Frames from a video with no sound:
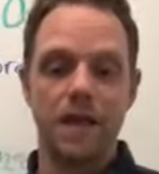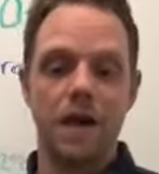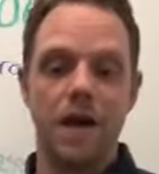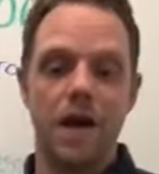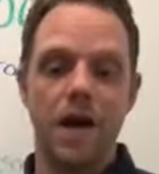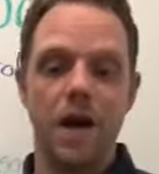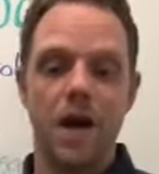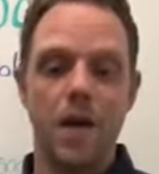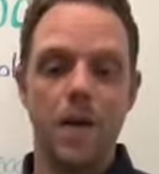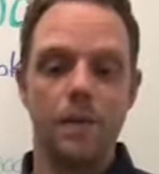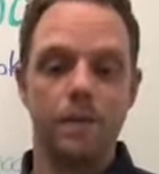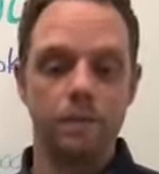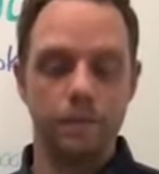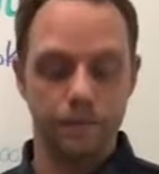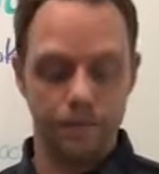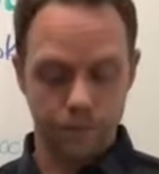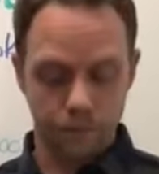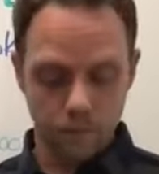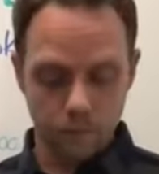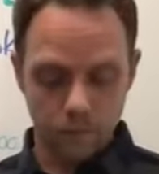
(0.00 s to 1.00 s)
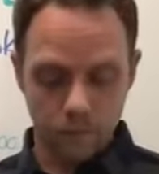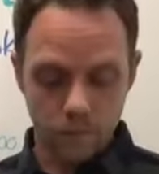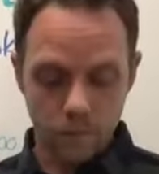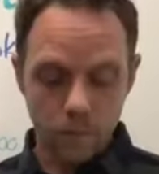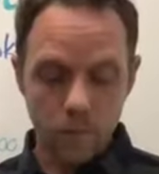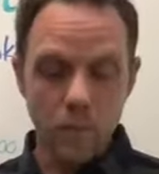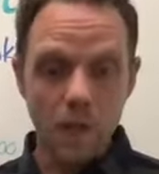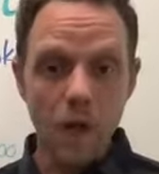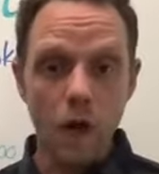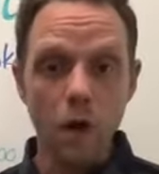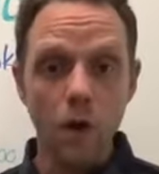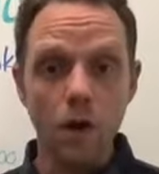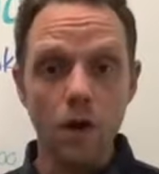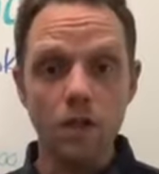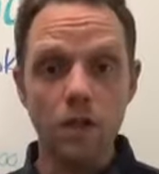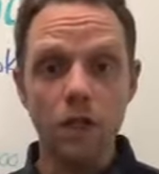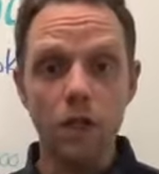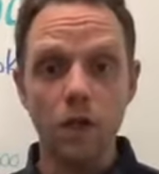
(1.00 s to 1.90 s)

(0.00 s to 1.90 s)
the